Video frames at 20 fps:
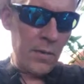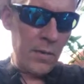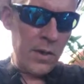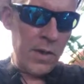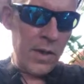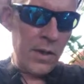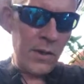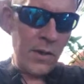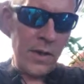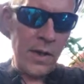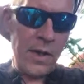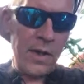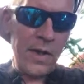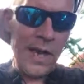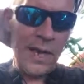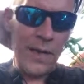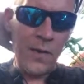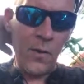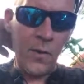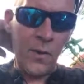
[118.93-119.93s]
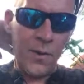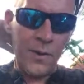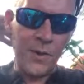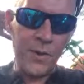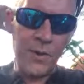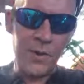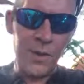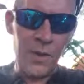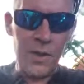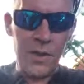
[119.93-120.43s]
year and day course
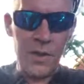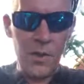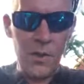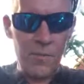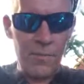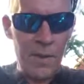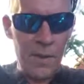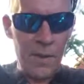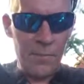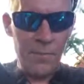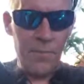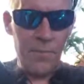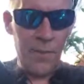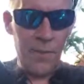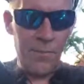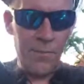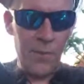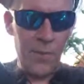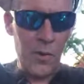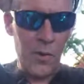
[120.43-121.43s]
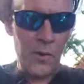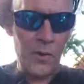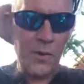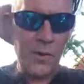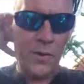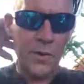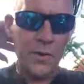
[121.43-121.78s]
starting November 1st.